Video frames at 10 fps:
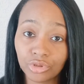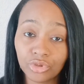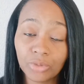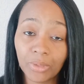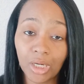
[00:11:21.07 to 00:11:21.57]

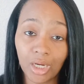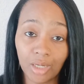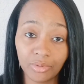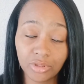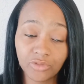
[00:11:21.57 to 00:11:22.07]
to the
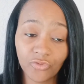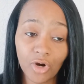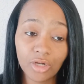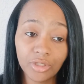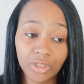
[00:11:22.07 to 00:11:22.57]
Bahamas for
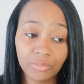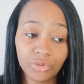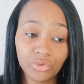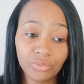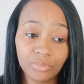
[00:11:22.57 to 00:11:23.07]
our honeymoon.